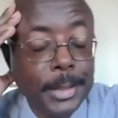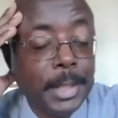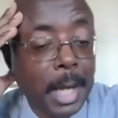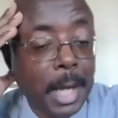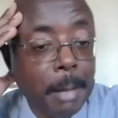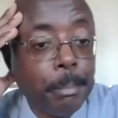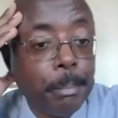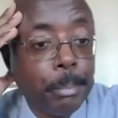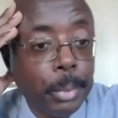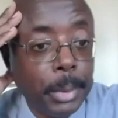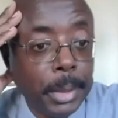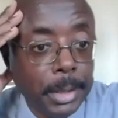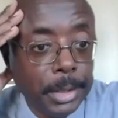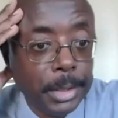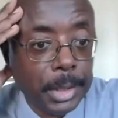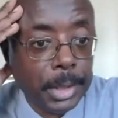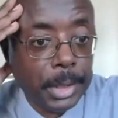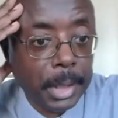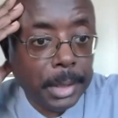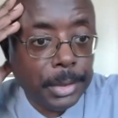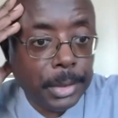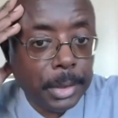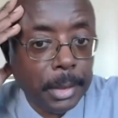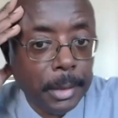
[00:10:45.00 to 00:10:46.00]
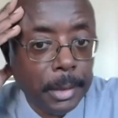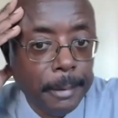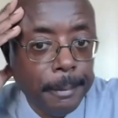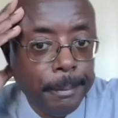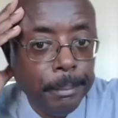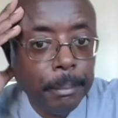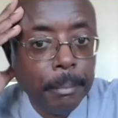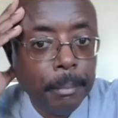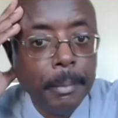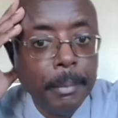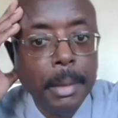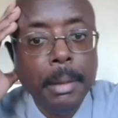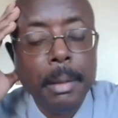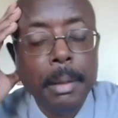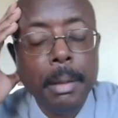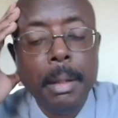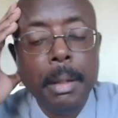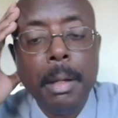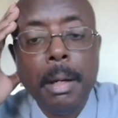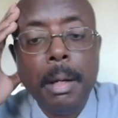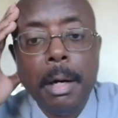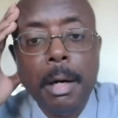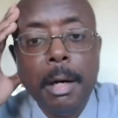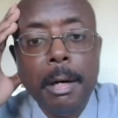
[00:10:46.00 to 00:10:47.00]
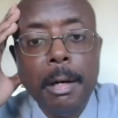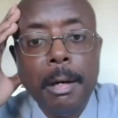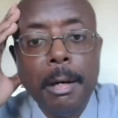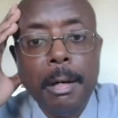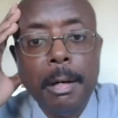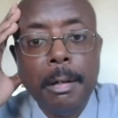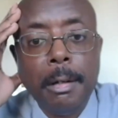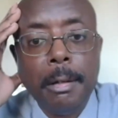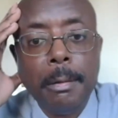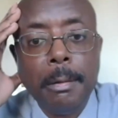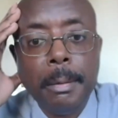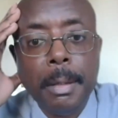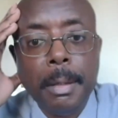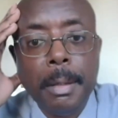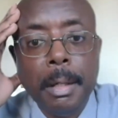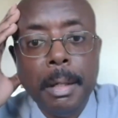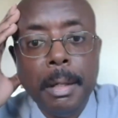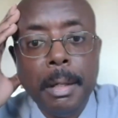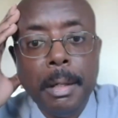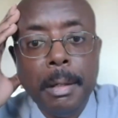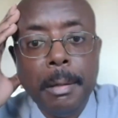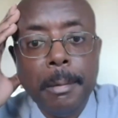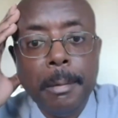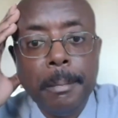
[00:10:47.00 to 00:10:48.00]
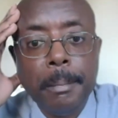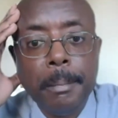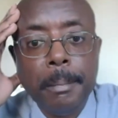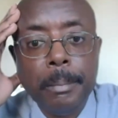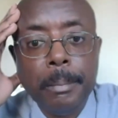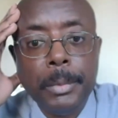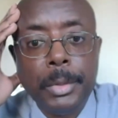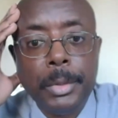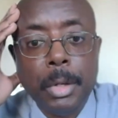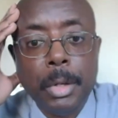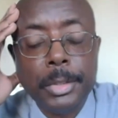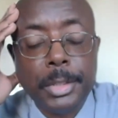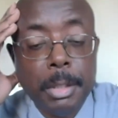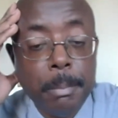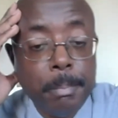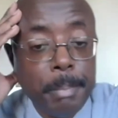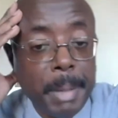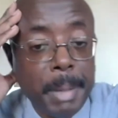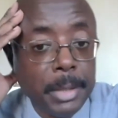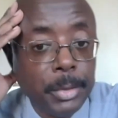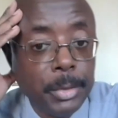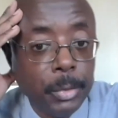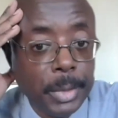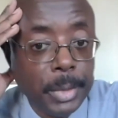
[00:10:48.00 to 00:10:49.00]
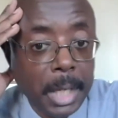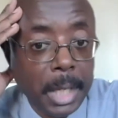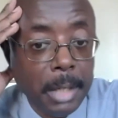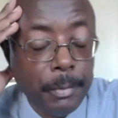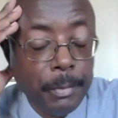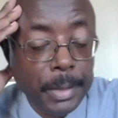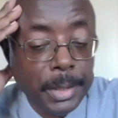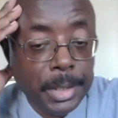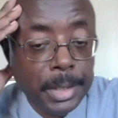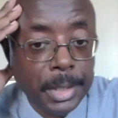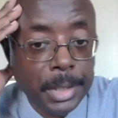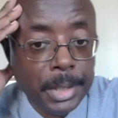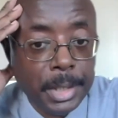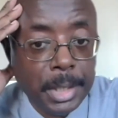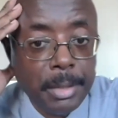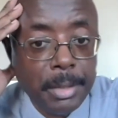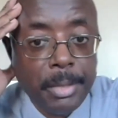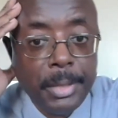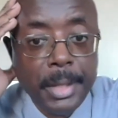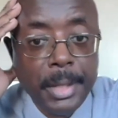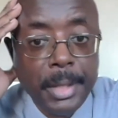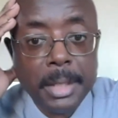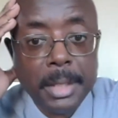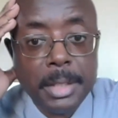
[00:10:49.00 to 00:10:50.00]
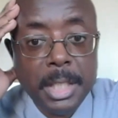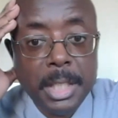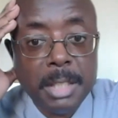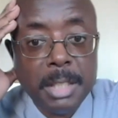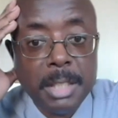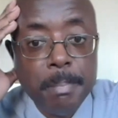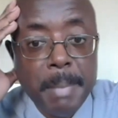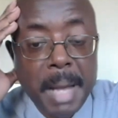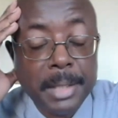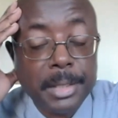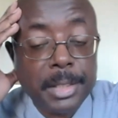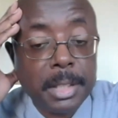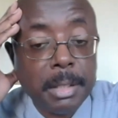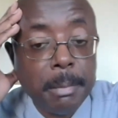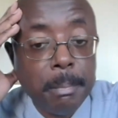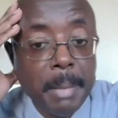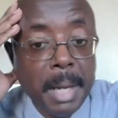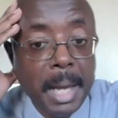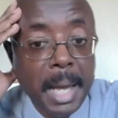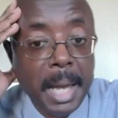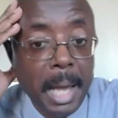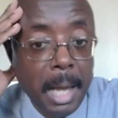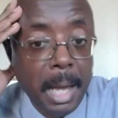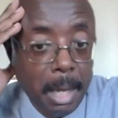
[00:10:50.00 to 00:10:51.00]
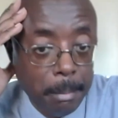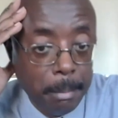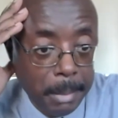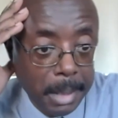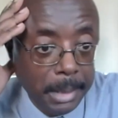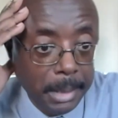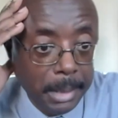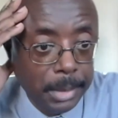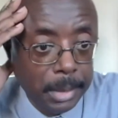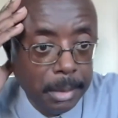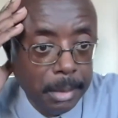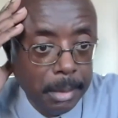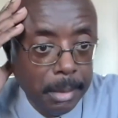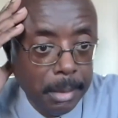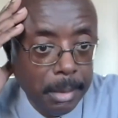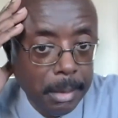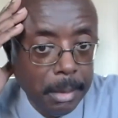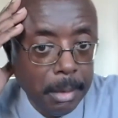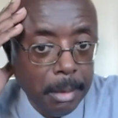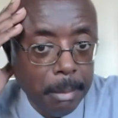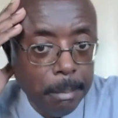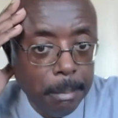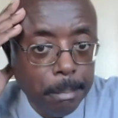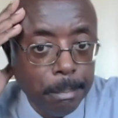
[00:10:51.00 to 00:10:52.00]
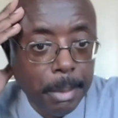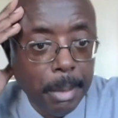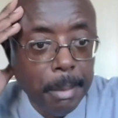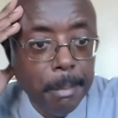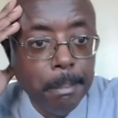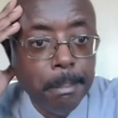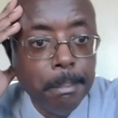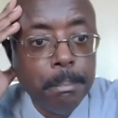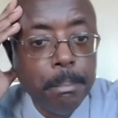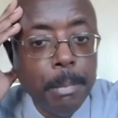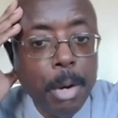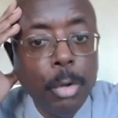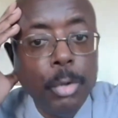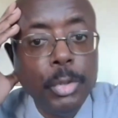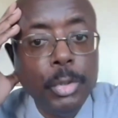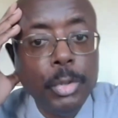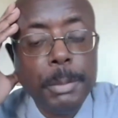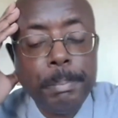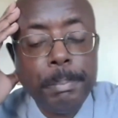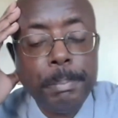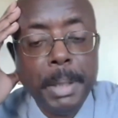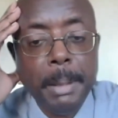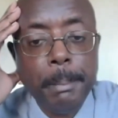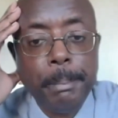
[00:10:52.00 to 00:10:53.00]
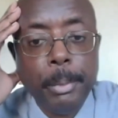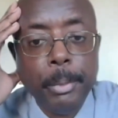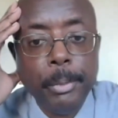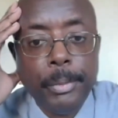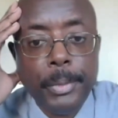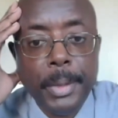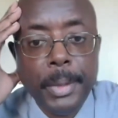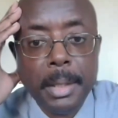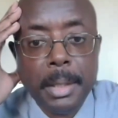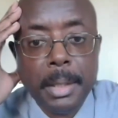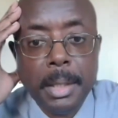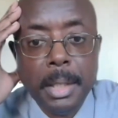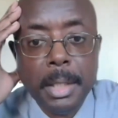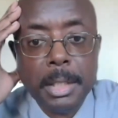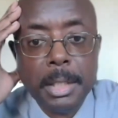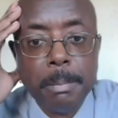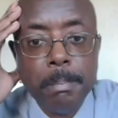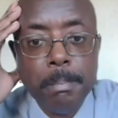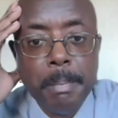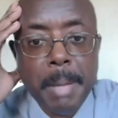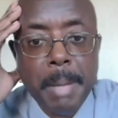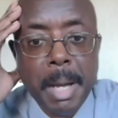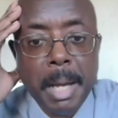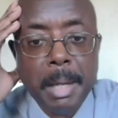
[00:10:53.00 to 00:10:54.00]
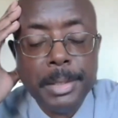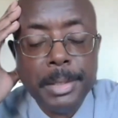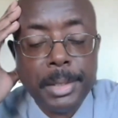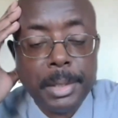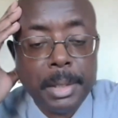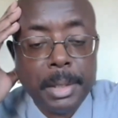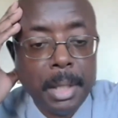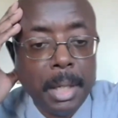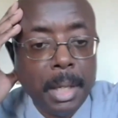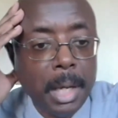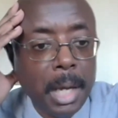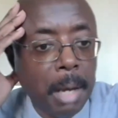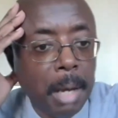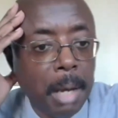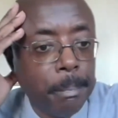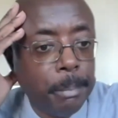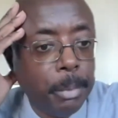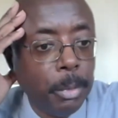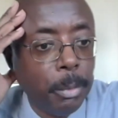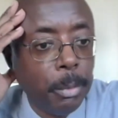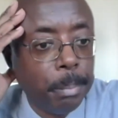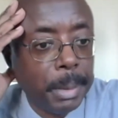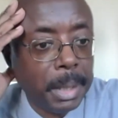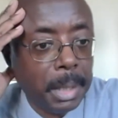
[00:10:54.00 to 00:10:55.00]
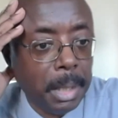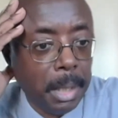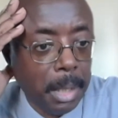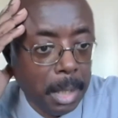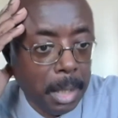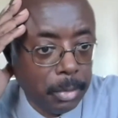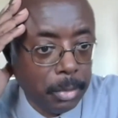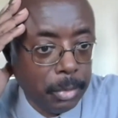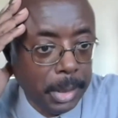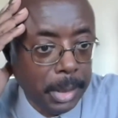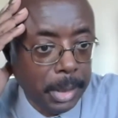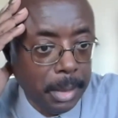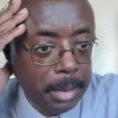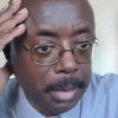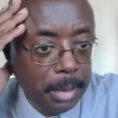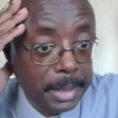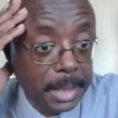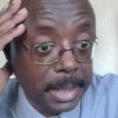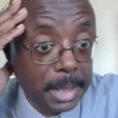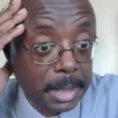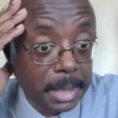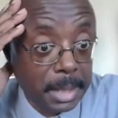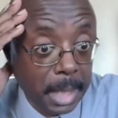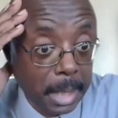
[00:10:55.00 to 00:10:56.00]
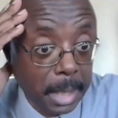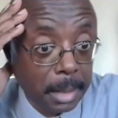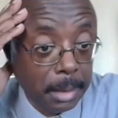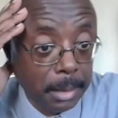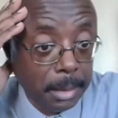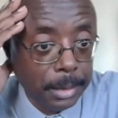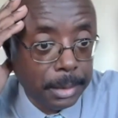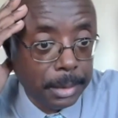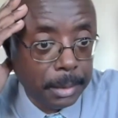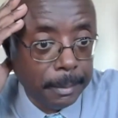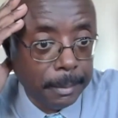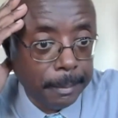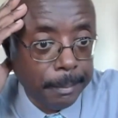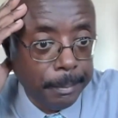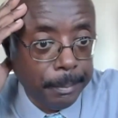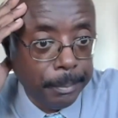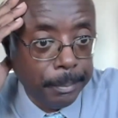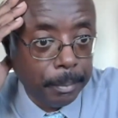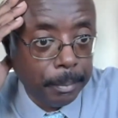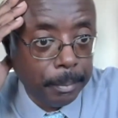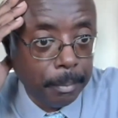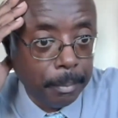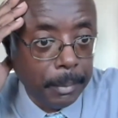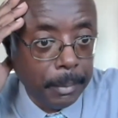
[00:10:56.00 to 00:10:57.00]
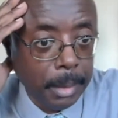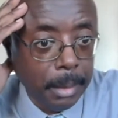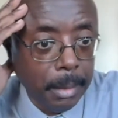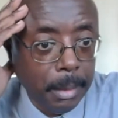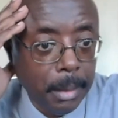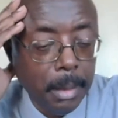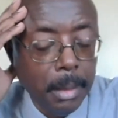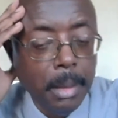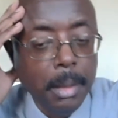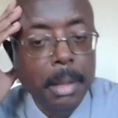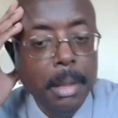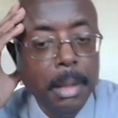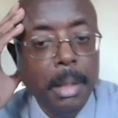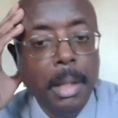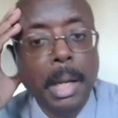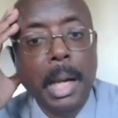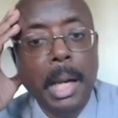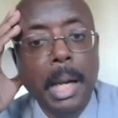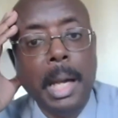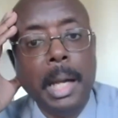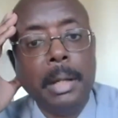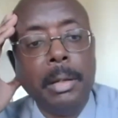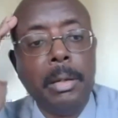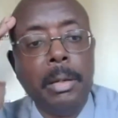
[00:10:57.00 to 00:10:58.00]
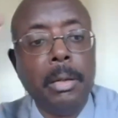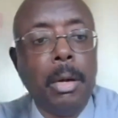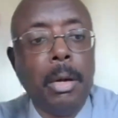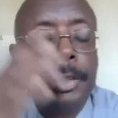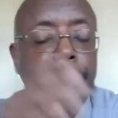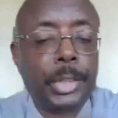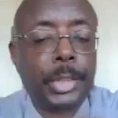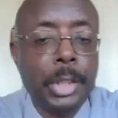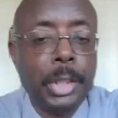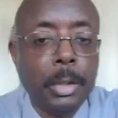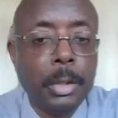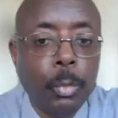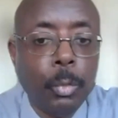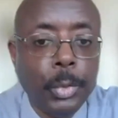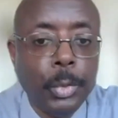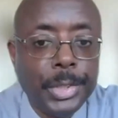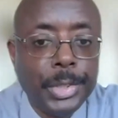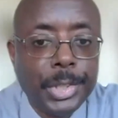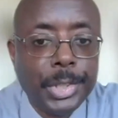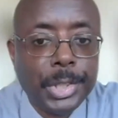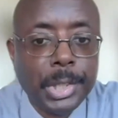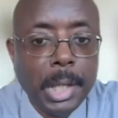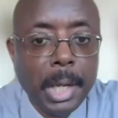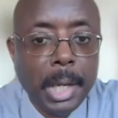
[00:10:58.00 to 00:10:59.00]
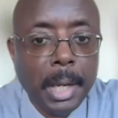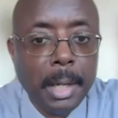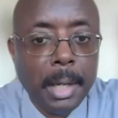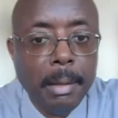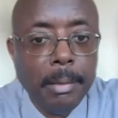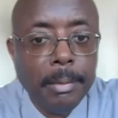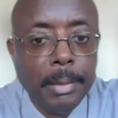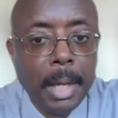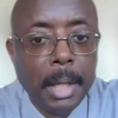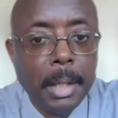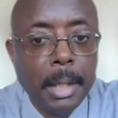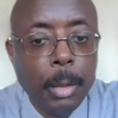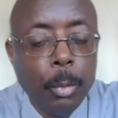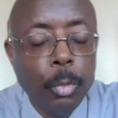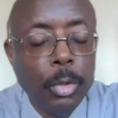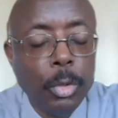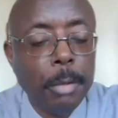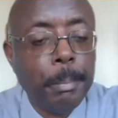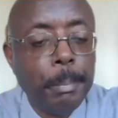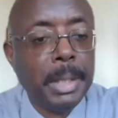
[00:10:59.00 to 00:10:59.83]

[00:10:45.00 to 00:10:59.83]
that predecessor. Dr. Basil Davidson thinks it's Mansa Muhammad, but most people think it's Mansa Abu Bakari II. And logic would say that it would have